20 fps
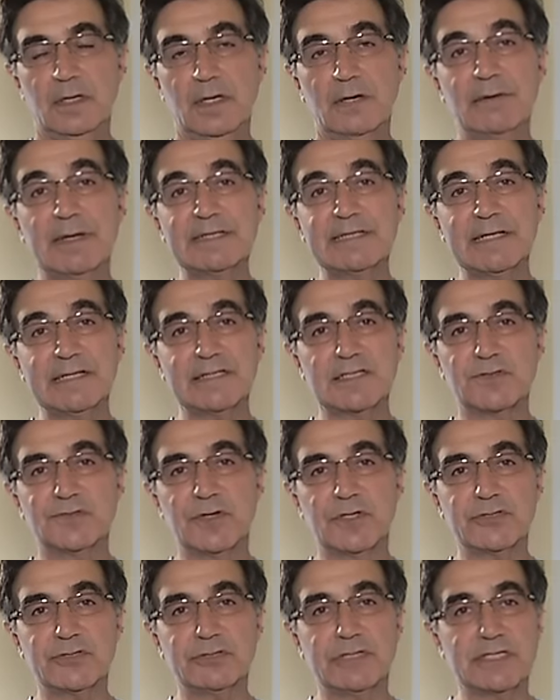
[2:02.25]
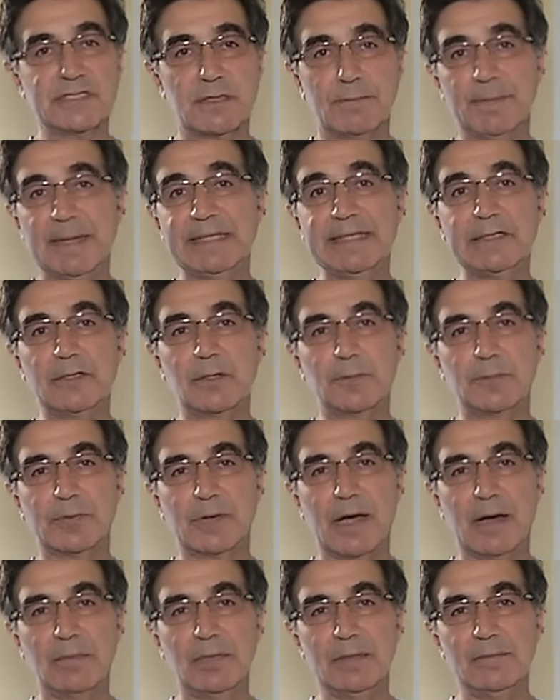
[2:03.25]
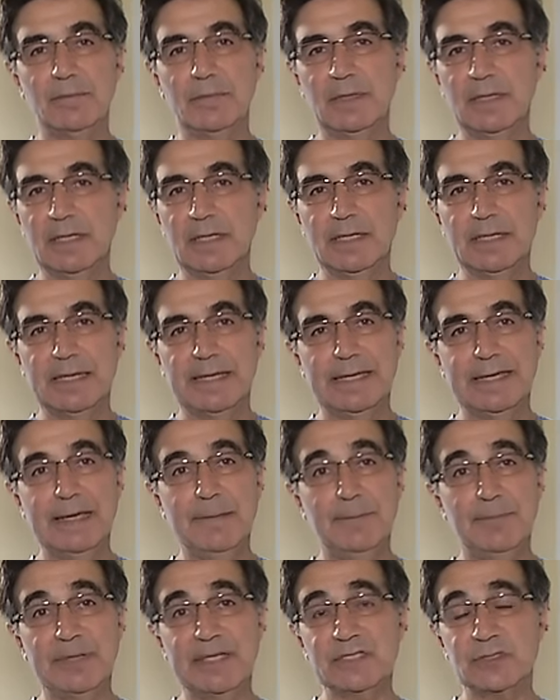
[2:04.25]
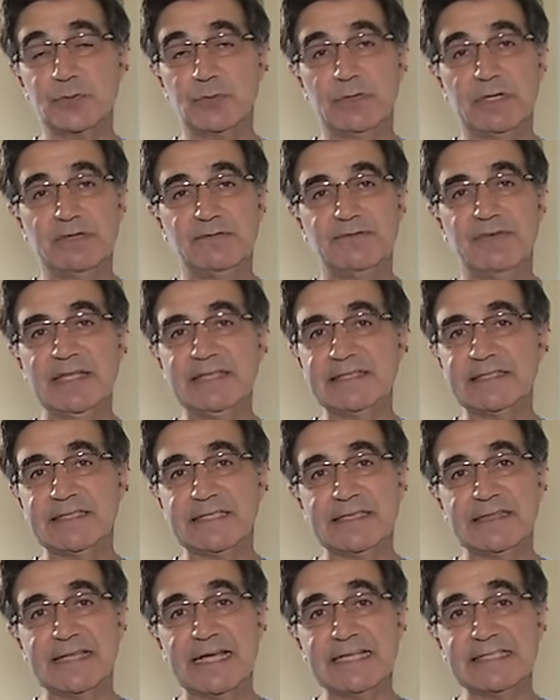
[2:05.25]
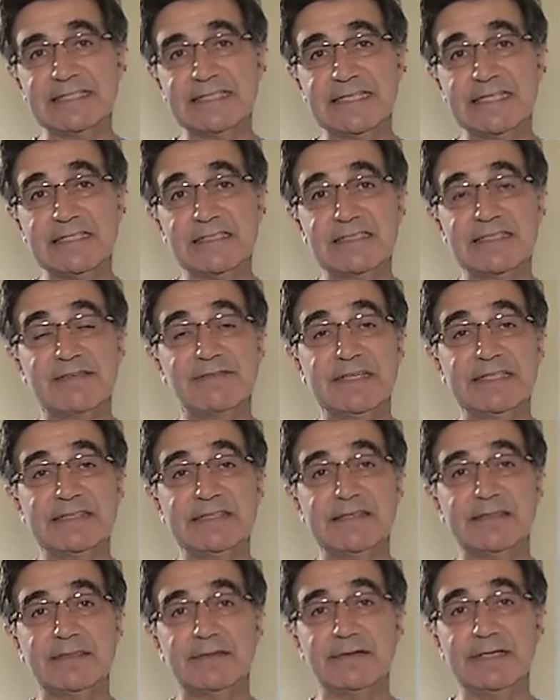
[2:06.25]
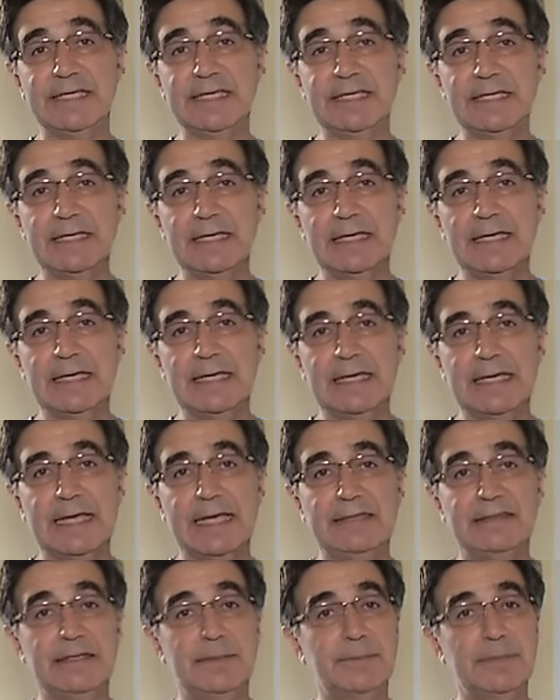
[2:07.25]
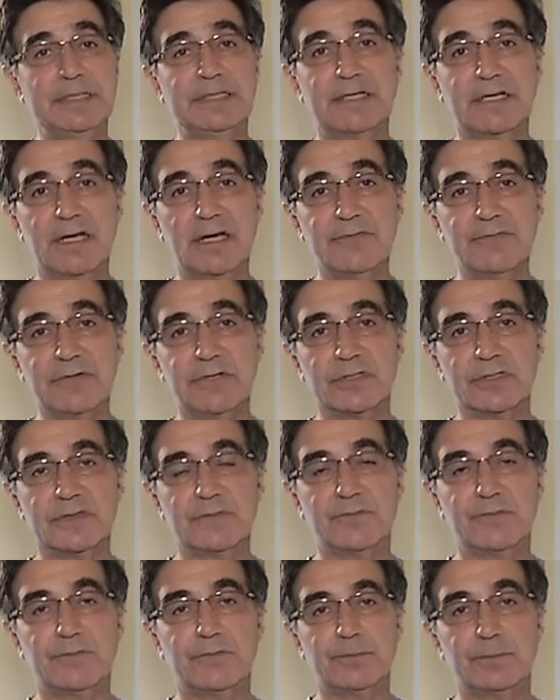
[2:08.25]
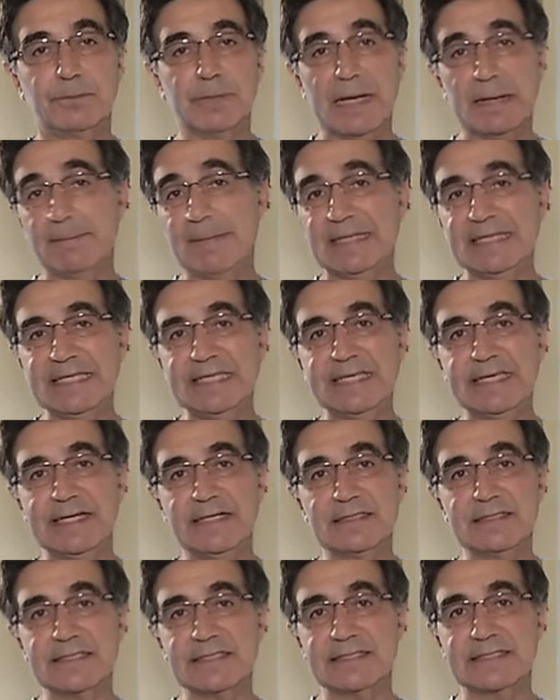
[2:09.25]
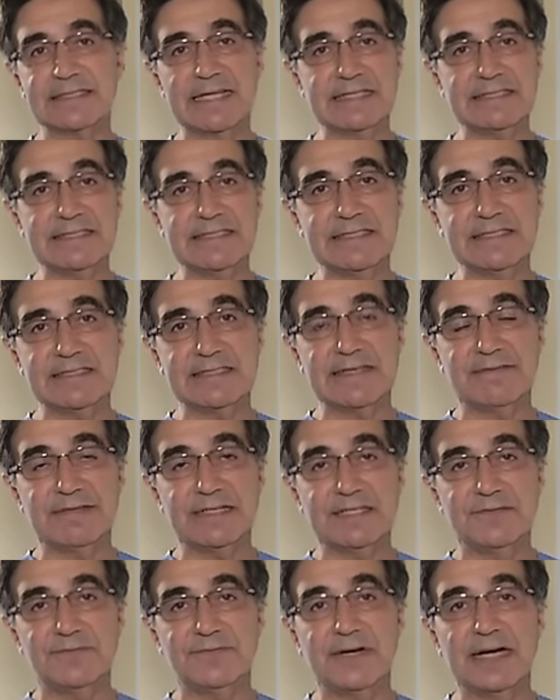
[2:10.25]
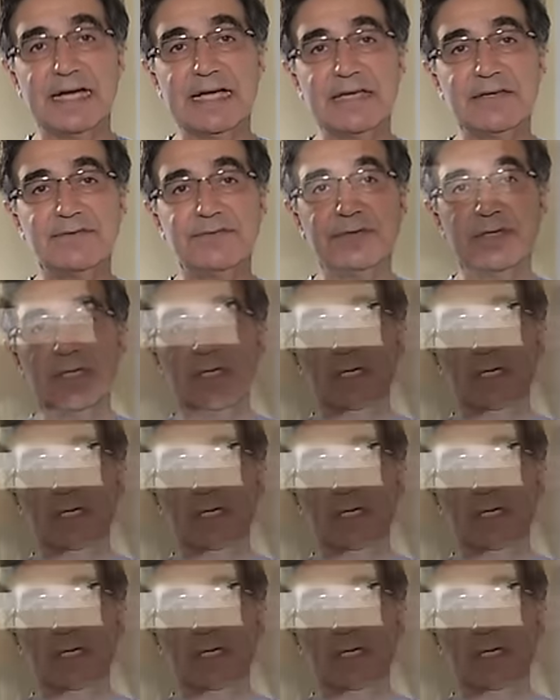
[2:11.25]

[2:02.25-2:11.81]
Erectile dysfunction is a medical problem. Implants were invented in 1973 and they've been covered by Medicare since 1975.